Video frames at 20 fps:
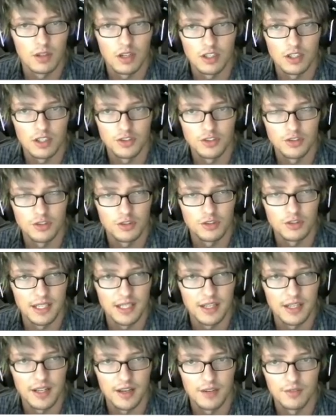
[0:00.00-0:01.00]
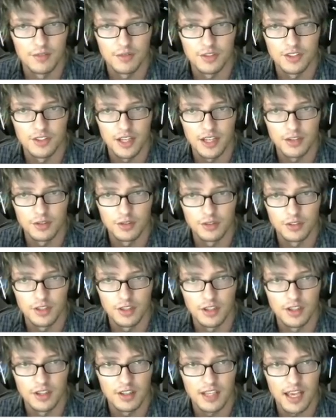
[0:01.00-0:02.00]
our shoes are made out of
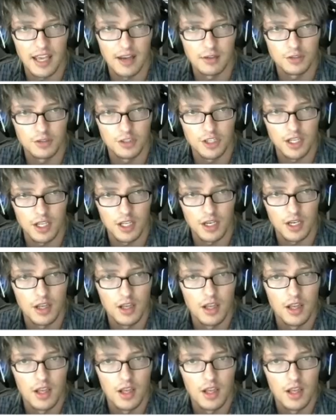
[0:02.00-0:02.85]
recycled cow shit,